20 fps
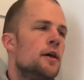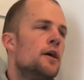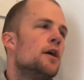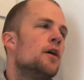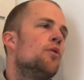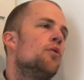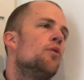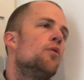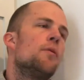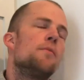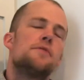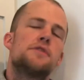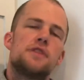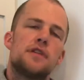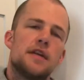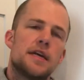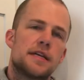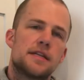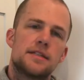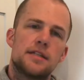Well, when was the
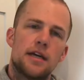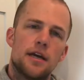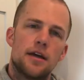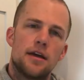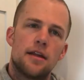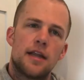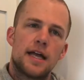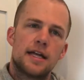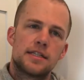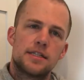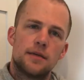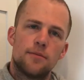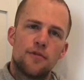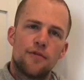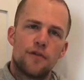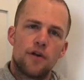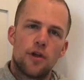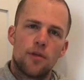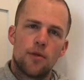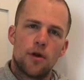last time a
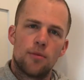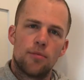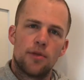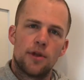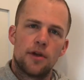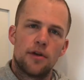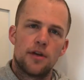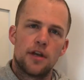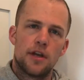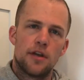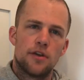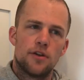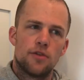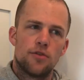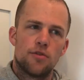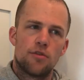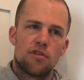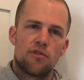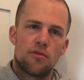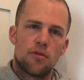volleyball player needed to do
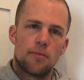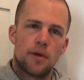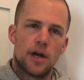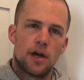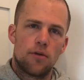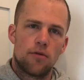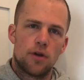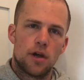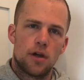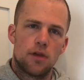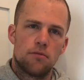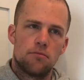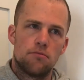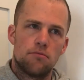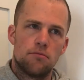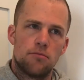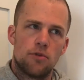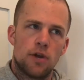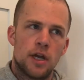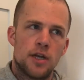a 3-mile run,
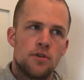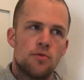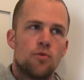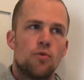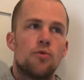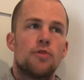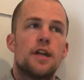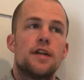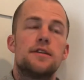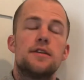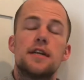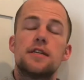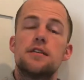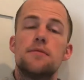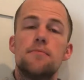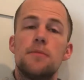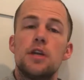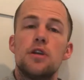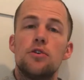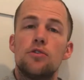right? That doesn't
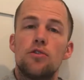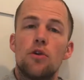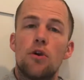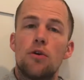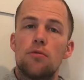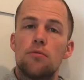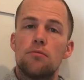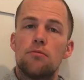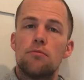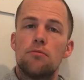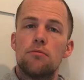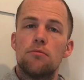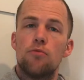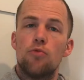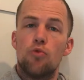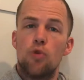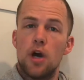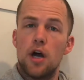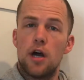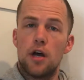mean don't
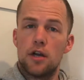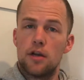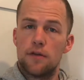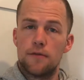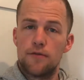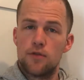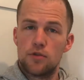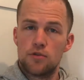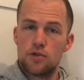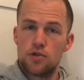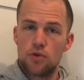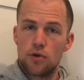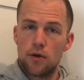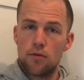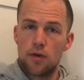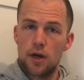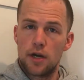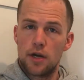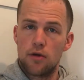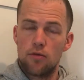run, and if you enjoy
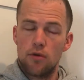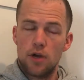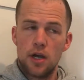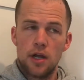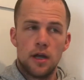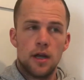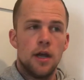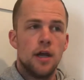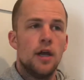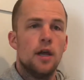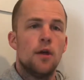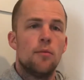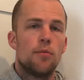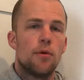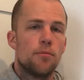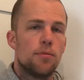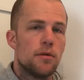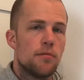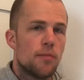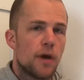running, run, but
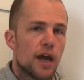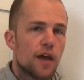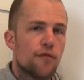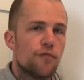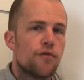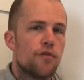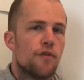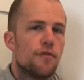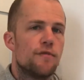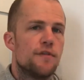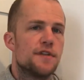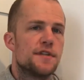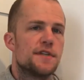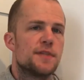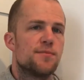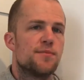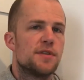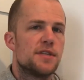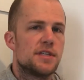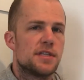be mindful of the
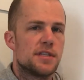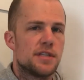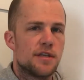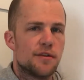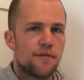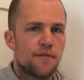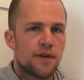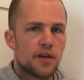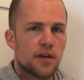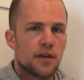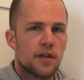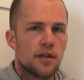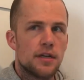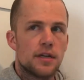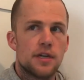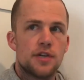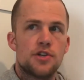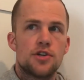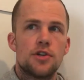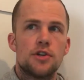specific
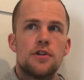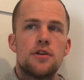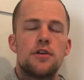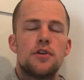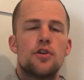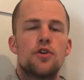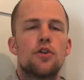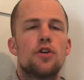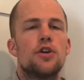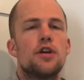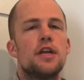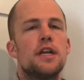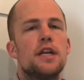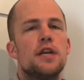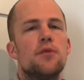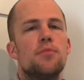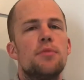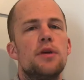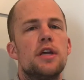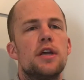condition you're going to need
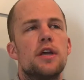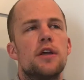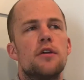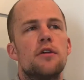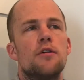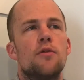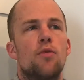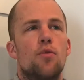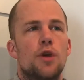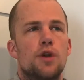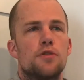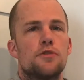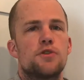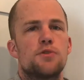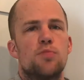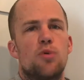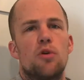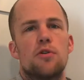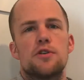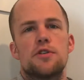to be in when your
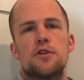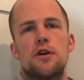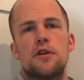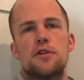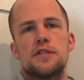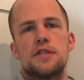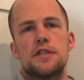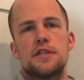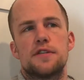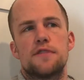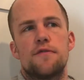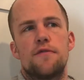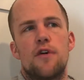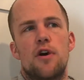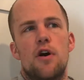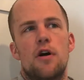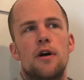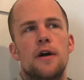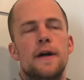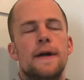sport starts this
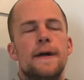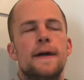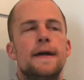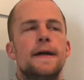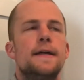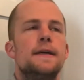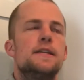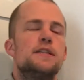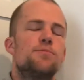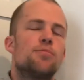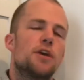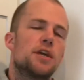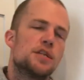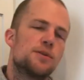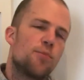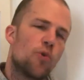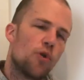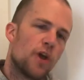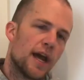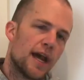fall. Spring
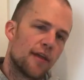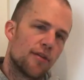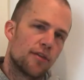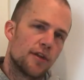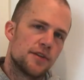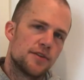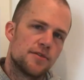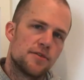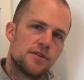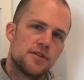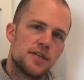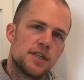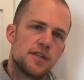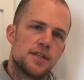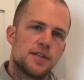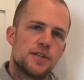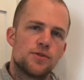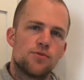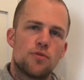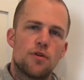sport athletes whose
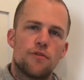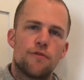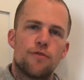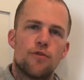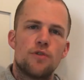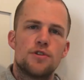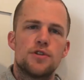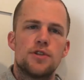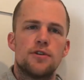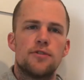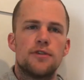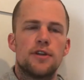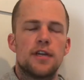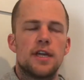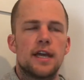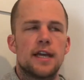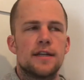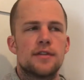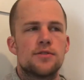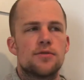seasons were unfortunately
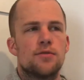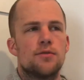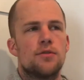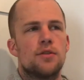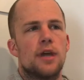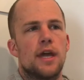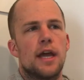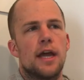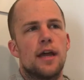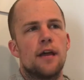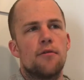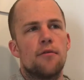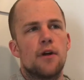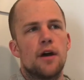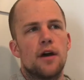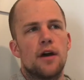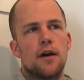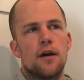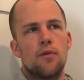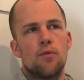canceled, and
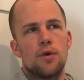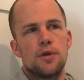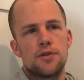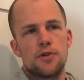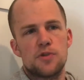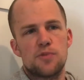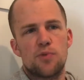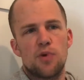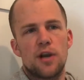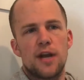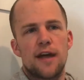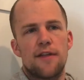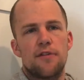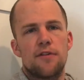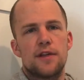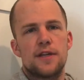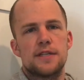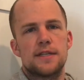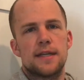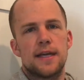winter sport
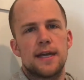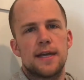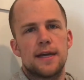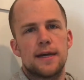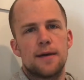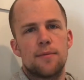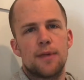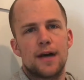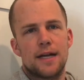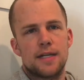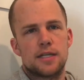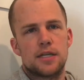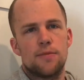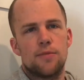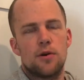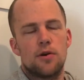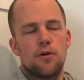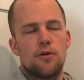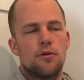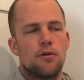athletes like
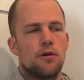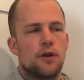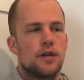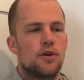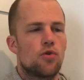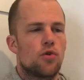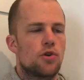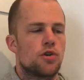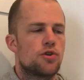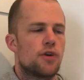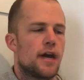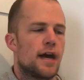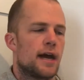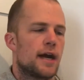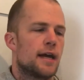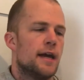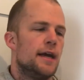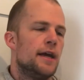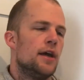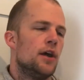basketball or indoor track,
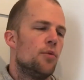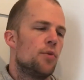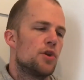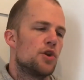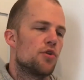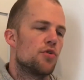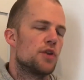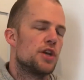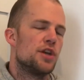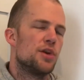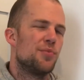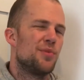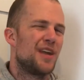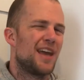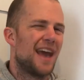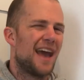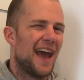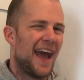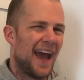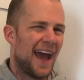we don't need to
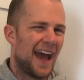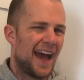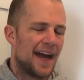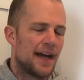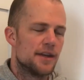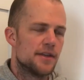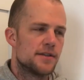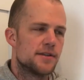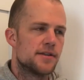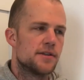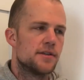be as